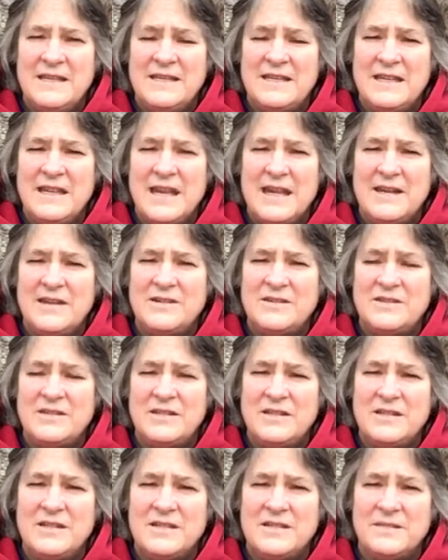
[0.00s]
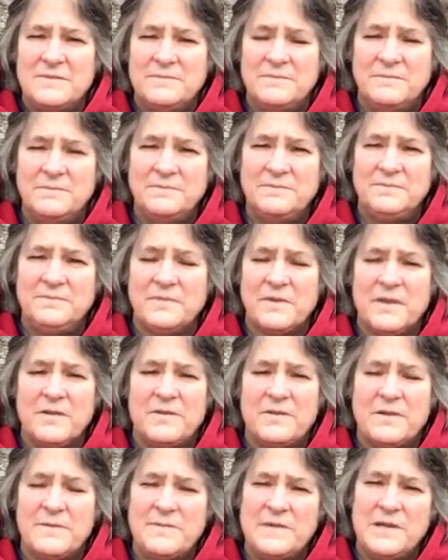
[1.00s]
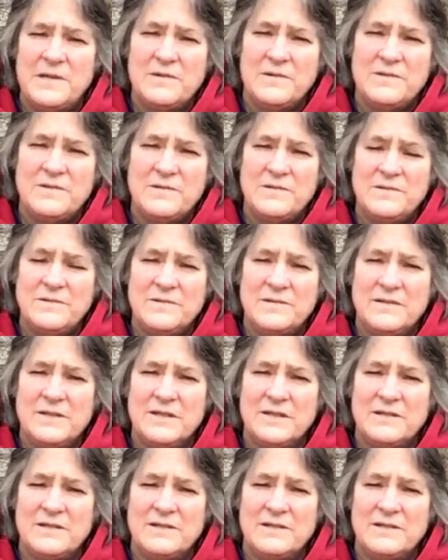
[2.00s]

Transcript: the energies from the old